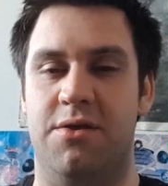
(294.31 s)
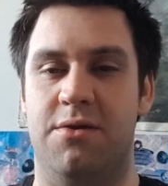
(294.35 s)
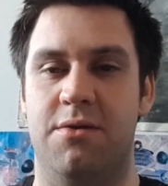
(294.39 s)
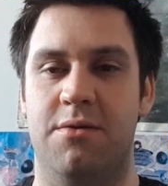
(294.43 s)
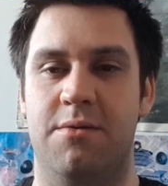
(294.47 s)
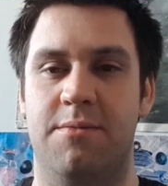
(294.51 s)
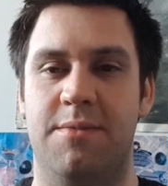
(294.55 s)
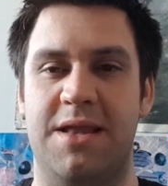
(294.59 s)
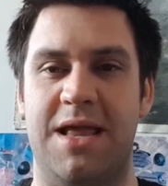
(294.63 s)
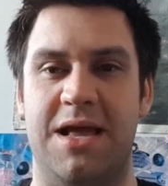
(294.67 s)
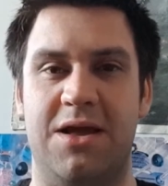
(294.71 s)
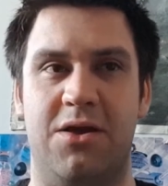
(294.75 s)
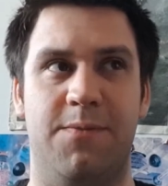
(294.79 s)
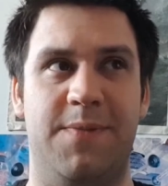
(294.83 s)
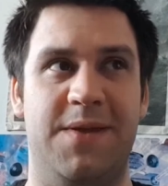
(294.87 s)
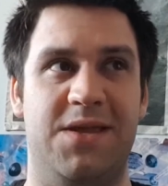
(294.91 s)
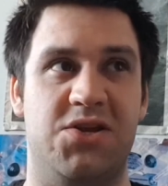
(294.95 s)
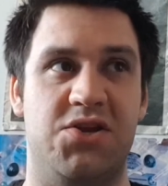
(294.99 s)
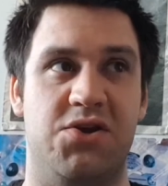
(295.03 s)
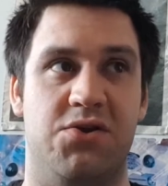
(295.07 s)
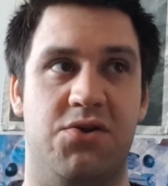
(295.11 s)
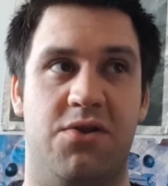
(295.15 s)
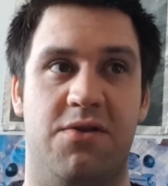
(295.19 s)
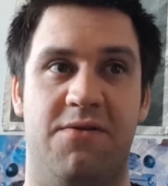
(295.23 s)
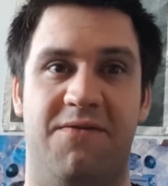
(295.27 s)
But that could be due
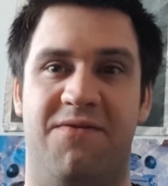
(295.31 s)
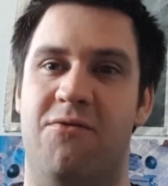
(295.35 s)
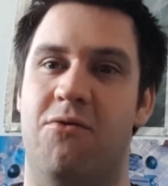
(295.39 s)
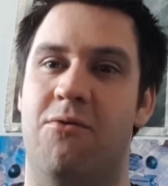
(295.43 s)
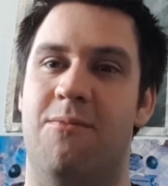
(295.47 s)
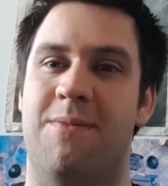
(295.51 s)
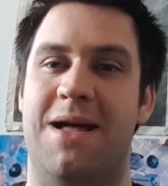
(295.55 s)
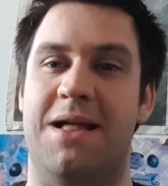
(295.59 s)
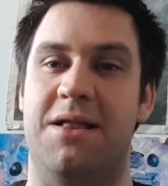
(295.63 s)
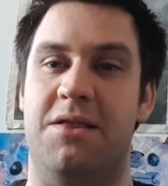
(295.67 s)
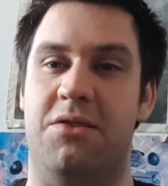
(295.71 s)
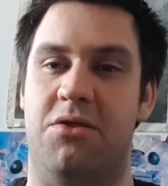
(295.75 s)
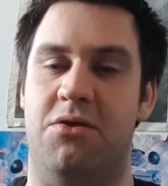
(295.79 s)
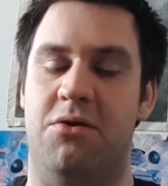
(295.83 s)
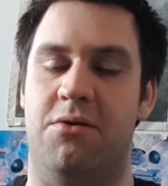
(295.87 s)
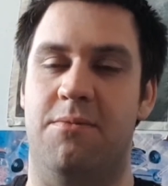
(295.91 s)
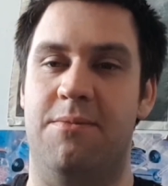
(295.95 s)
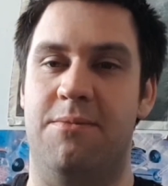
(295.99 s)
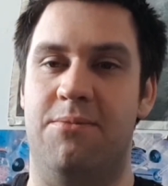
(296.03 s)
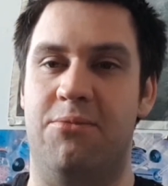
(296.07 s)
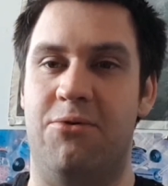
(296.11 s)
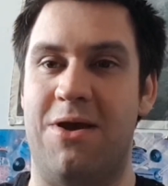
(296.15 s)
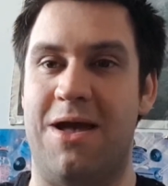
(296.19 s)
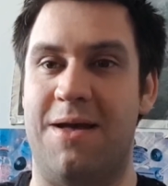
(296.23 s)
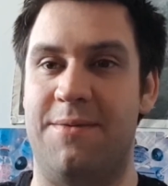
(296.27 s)
to the format, and
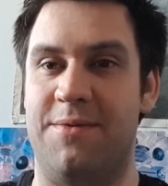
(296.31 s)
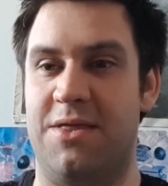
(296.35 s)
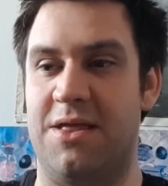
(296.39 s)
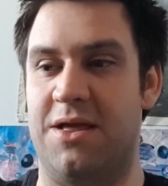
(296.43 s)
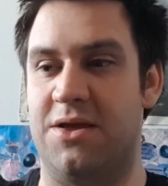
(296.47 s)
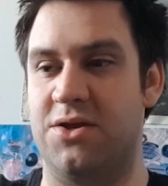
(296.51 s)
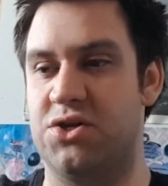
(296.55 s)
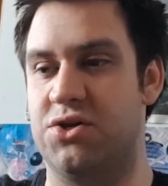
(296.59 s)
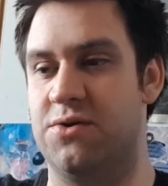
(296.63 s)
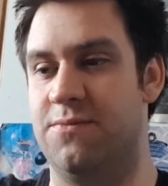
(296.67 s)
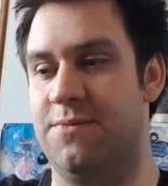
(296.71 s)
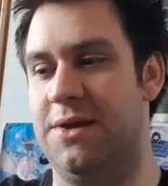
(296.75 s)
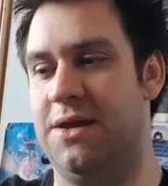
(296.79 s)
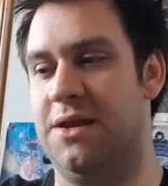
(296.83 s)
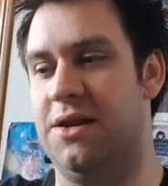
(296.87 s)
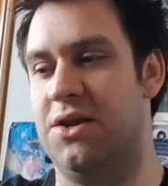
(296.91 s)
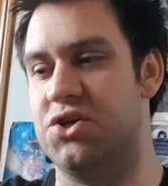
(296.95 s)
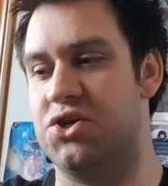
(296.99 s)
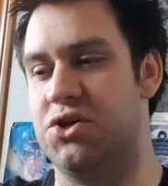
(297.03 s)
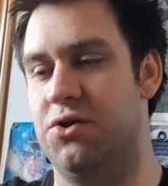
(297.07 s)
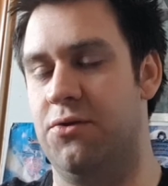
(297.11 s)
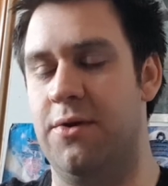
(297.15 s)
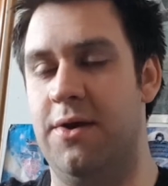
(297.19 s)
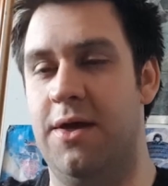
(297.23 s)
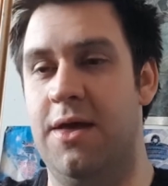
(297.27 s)
perhaps that shouldn't be an issue.